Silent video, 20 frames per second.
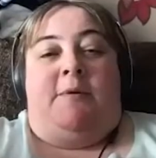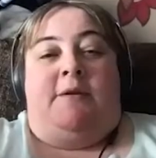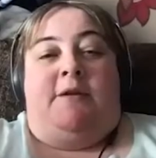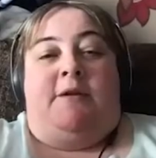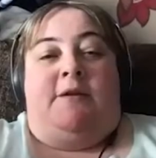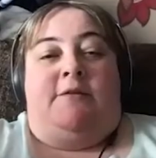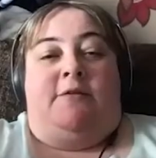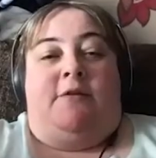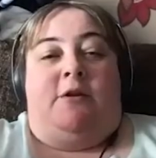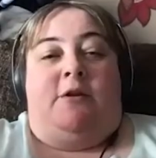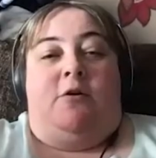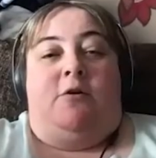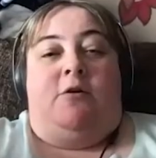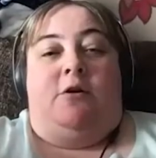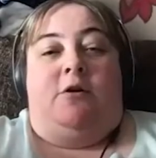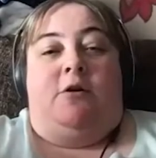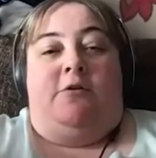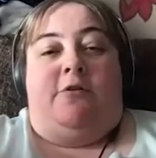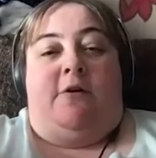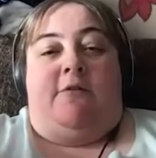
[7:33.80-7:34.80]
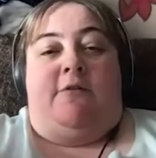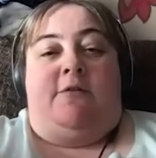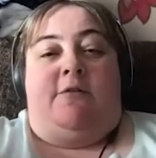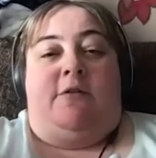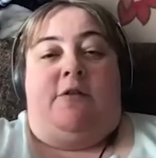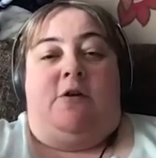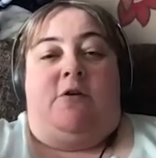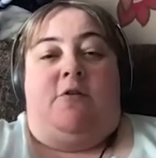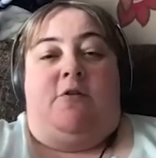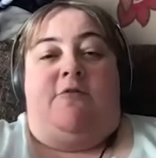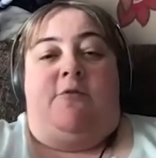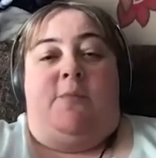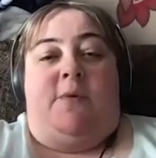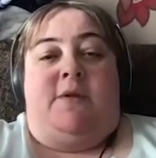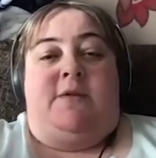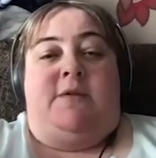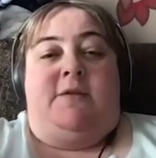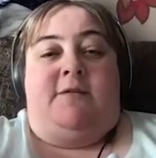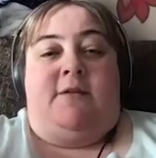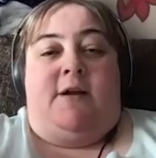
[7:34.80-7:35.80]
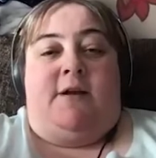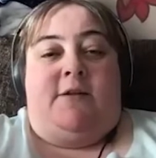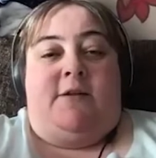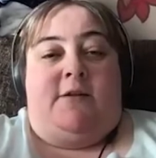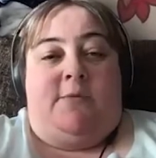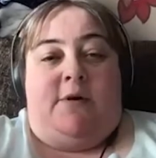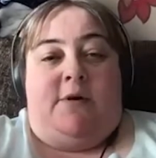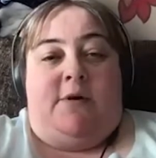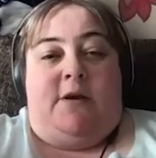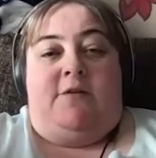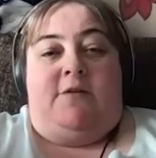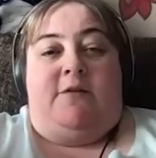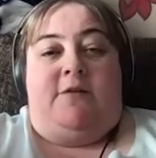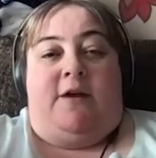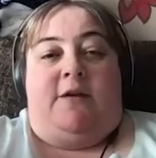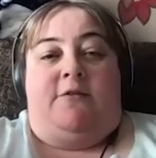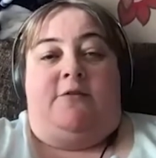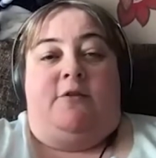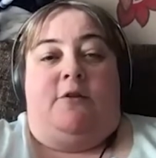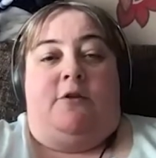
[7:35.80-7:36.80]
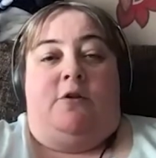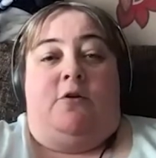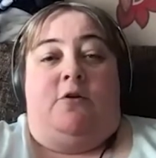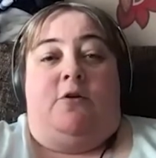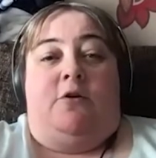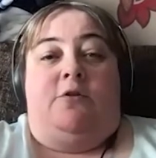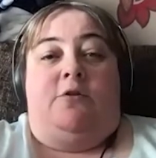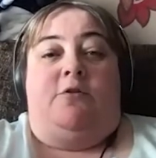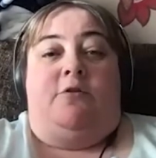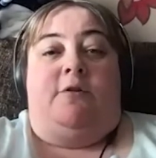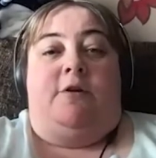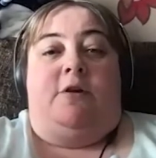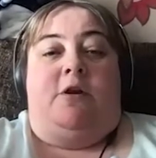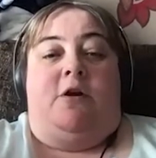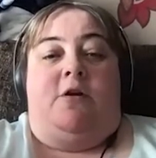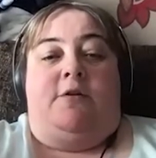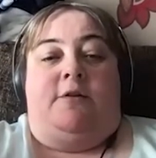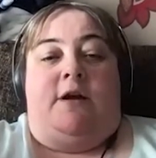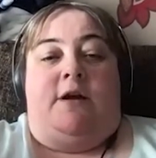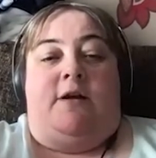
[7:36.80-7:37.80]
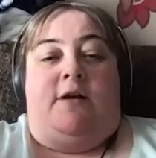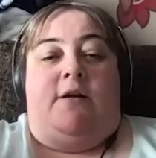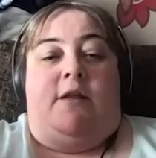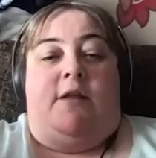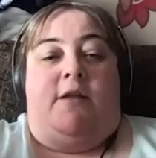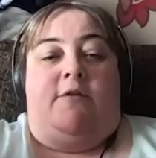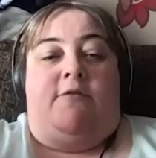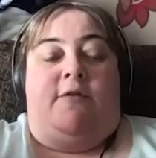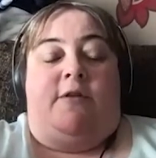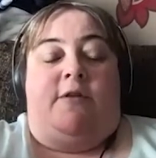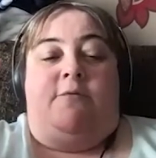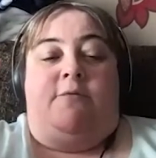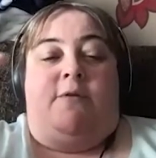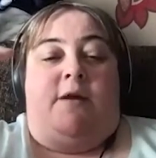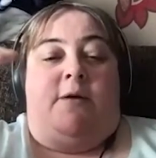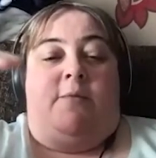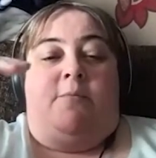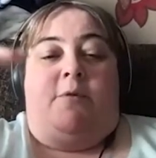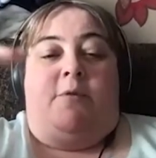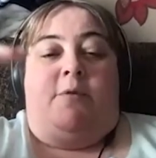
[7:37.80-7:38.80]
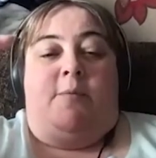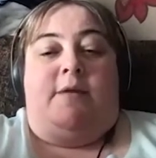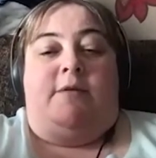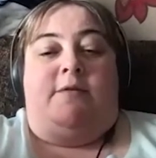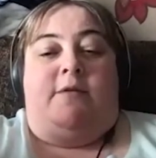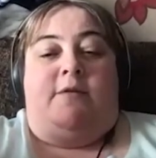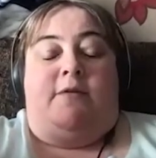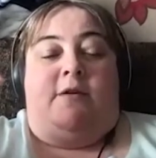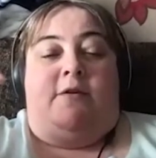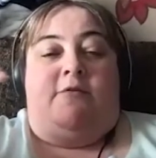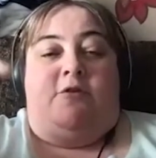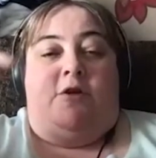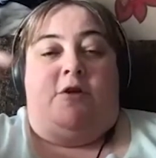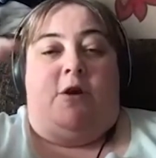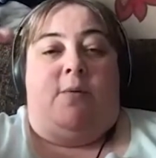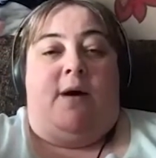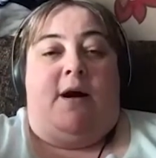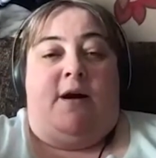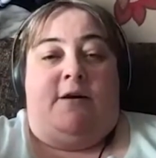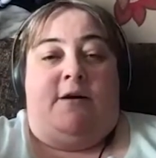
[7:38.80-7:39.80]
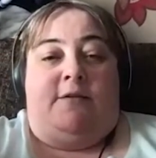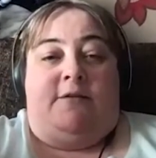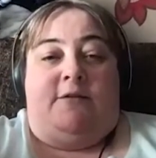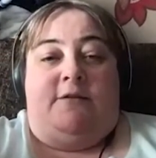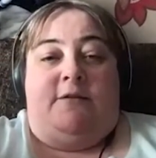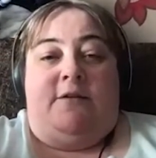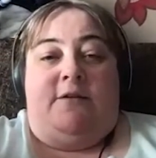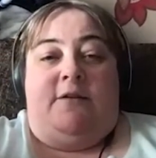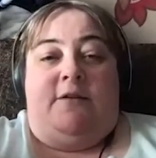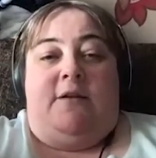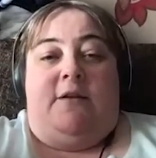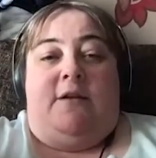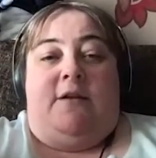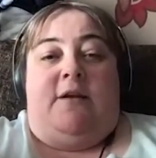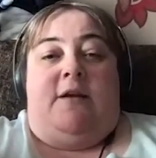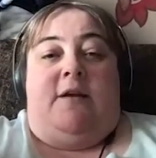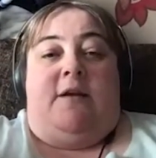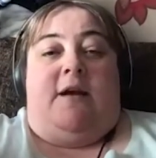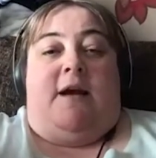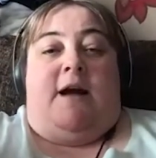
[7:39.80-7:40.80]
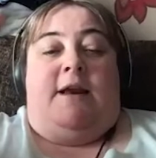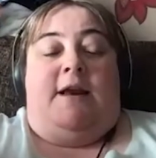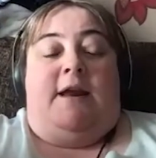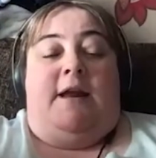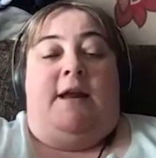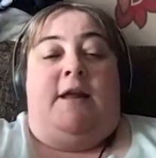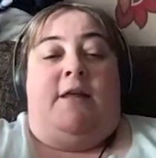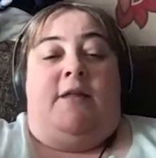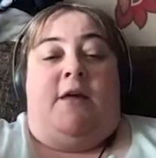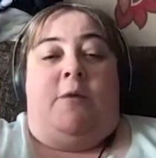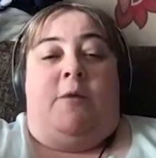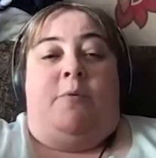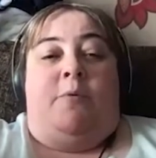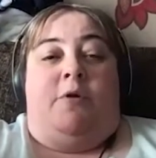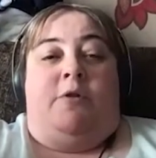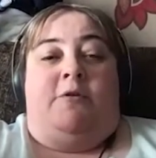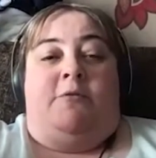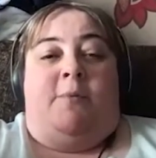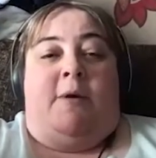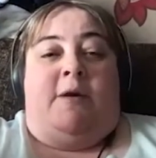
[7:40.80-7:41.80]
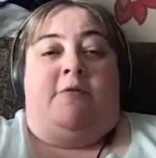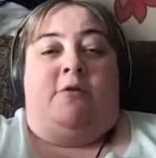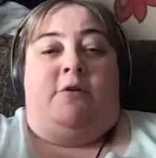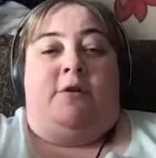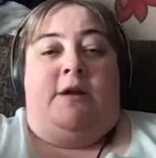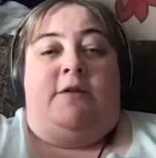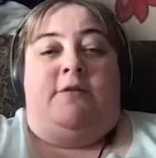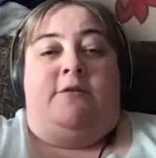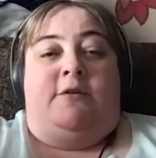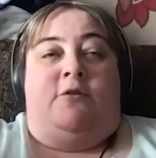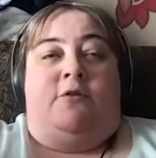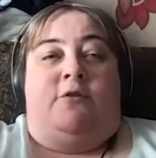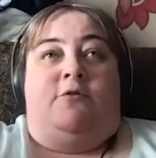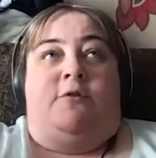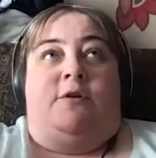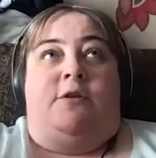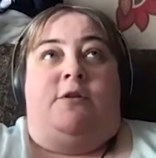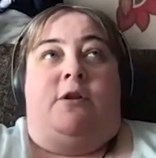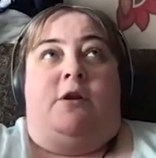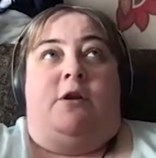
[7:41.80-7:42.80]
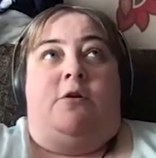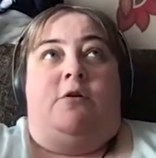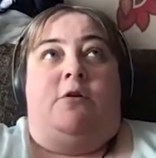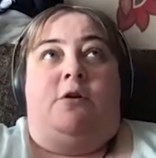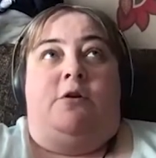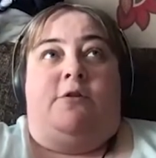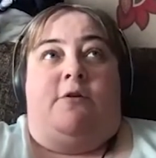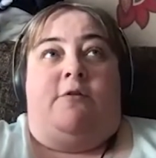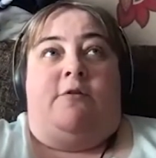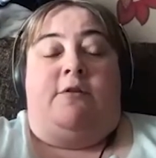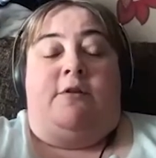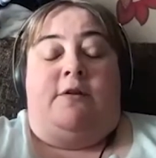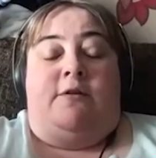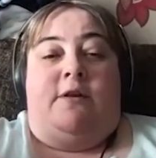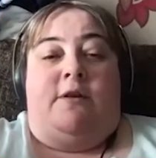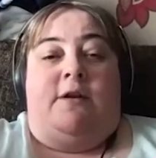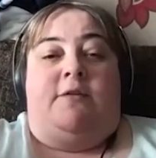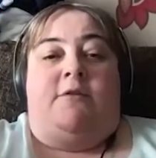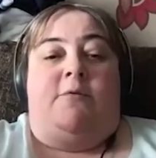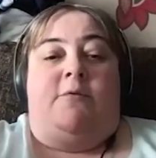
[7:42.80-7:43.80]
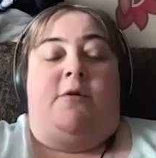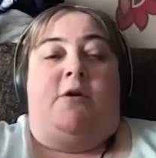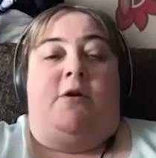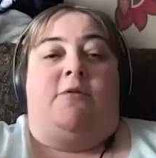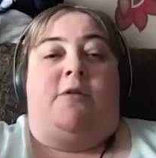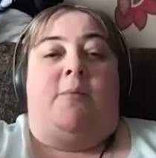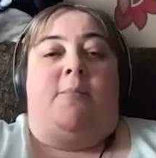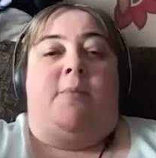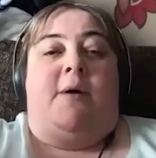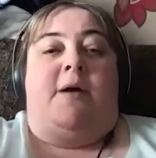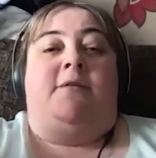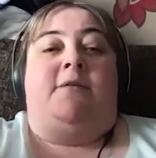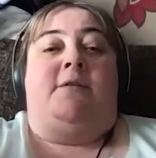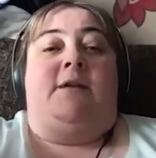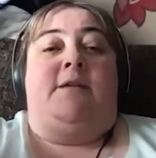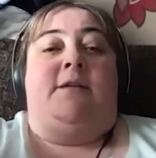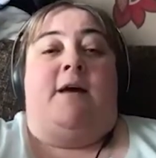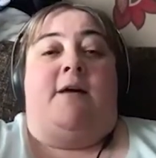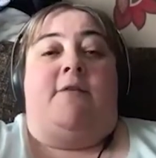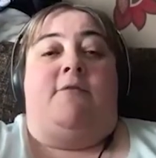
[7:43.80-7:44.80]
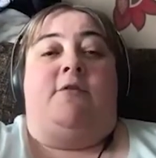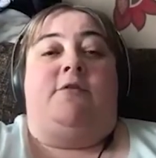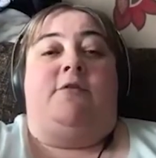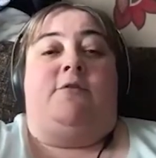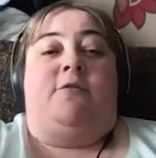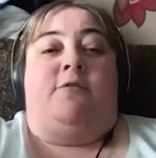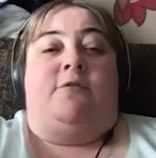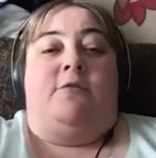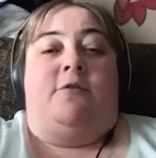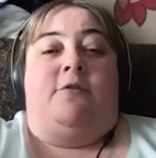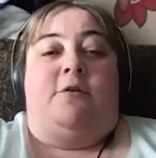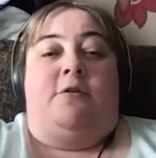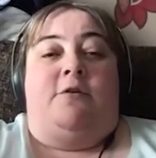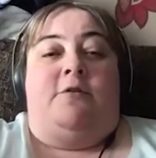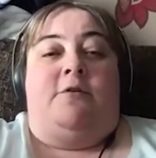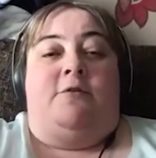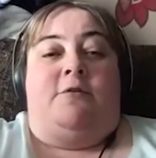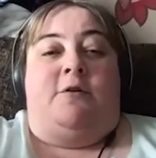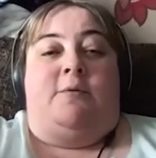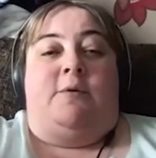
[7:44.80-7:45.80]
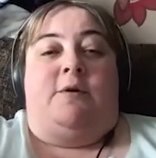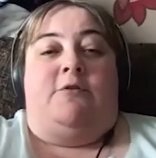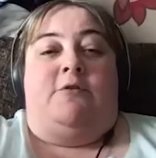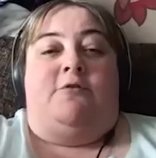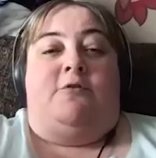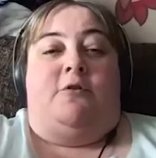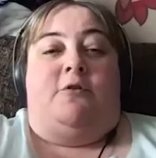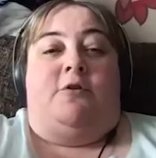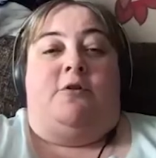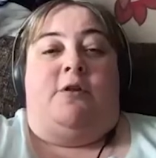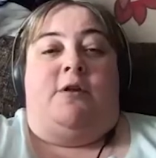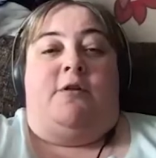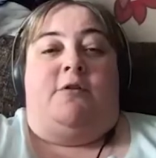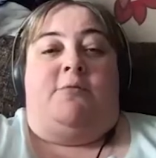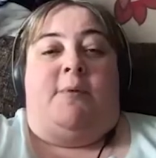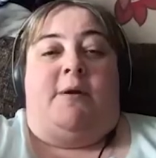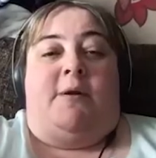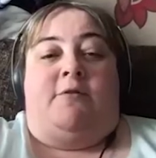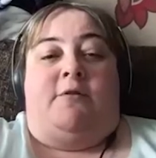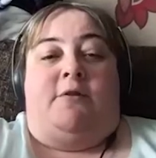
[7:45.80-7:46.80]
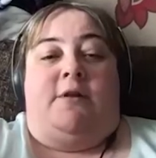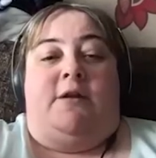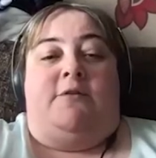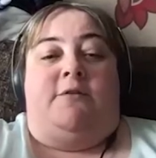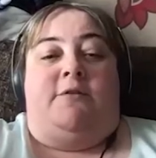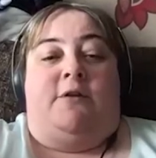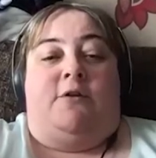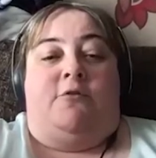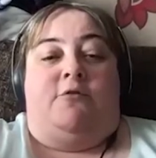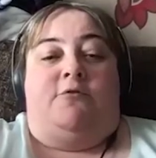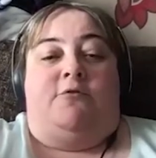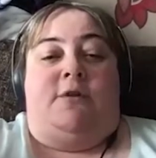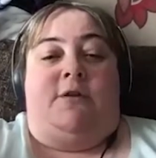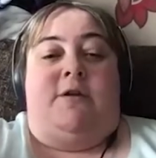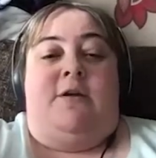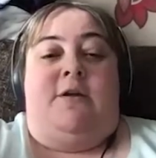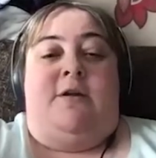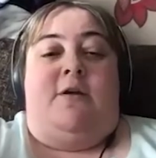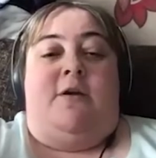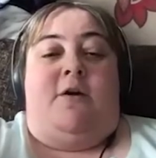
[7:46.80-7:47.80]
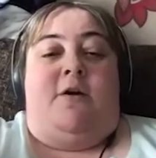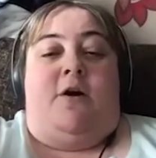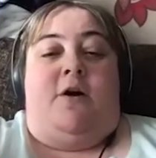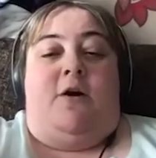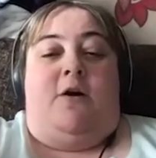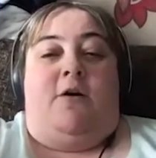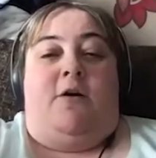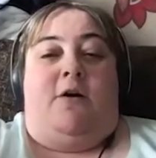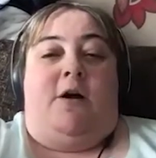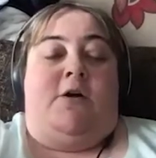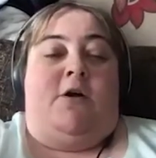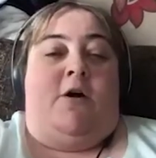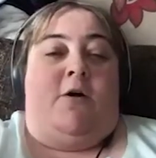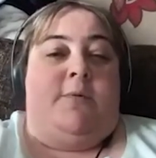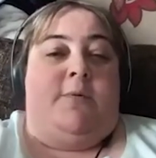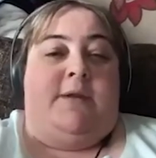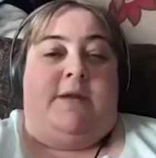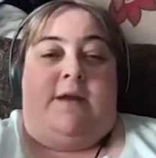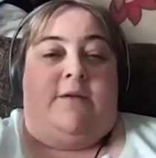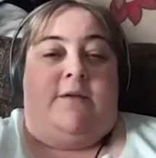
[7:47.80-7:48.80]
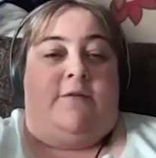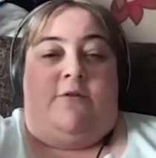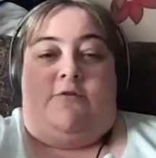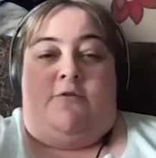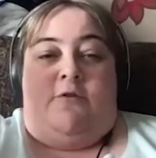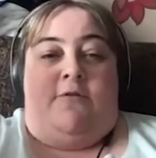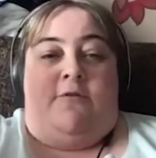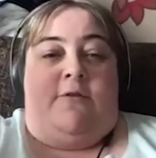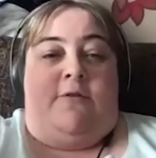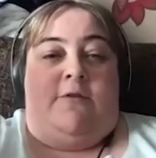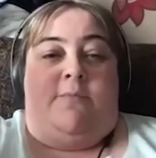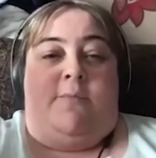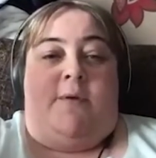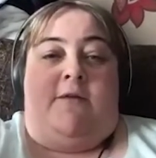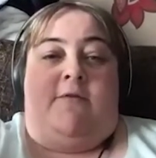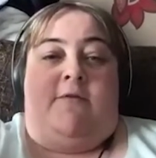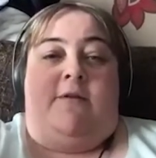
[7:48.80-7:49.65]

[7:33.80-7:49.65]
is the local authority, the government decided they were going to change the law during lockdown, and they've implemented this new act. And in it, they put the special needs children, the local authorities need to use their best endeavours to ensure that special needs children are accommodated during this period.